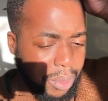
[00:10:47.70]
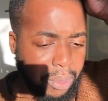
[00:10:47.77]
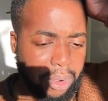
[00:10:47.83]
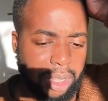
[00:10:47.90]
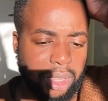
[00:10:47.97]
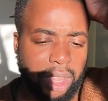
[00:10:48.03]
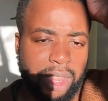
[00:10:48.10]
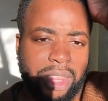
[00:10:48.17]

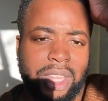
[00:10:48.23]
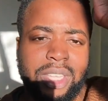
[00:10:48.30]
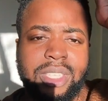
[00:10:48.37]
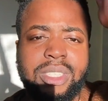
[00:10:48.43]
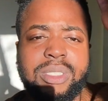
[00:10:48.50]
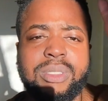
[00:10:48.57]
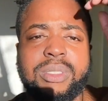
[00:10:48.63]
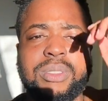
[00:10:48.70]
one of the
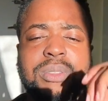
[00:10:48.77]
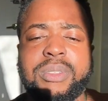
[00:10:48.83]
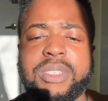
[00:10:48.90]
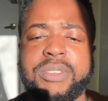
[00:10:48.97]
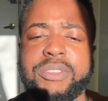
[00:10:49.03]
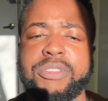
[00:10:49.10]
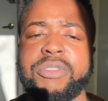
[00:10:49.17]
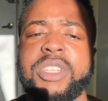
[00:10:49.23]
things to do
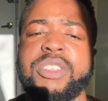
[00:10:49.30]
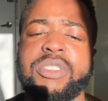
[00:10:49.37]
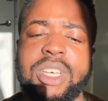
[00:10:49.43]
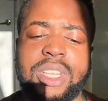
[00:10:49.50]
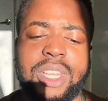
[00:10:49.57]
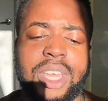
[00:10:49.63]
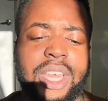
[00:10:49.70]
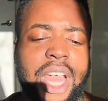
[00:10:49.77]
if you're really trying
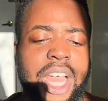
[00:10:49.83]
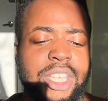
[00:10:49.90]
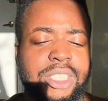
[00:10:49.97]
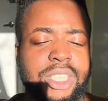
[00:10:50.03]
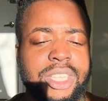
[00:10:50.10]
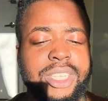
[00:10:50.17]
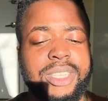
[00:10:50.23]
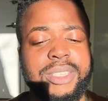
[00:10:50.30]
to like
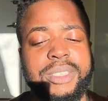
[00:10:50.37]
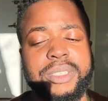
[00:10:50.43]
actually